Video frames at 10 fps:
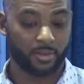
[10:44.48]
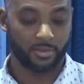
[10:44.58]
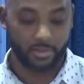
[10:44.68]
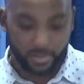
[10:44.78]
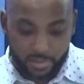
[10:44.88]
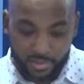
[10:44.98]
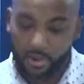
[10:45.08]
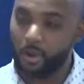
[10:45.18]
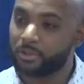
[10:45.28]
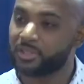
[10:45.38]
Jesus
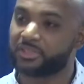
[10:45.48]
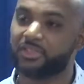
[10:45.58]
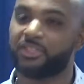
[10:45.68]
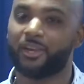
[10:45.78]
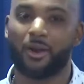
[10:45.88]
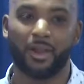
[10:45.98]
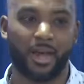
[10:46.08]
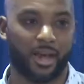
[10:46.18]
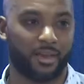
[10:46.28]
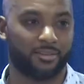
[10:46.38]
calls us to share our
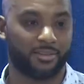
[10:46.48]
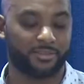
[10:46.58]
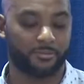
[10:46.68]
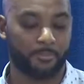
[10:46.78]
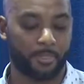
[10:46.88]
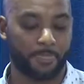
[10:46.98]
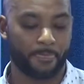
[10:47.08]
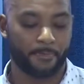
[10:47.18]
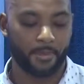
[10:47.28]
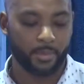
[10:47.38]
lives.
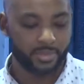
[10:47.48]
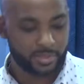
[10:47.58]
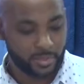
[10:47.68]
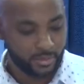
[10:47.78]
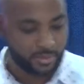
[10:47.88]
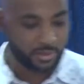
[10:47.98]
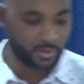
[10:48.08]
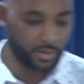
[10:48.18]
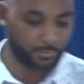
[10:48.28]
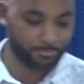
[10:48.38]
But see, here's the
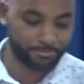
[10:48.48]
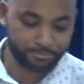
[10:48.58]
thing.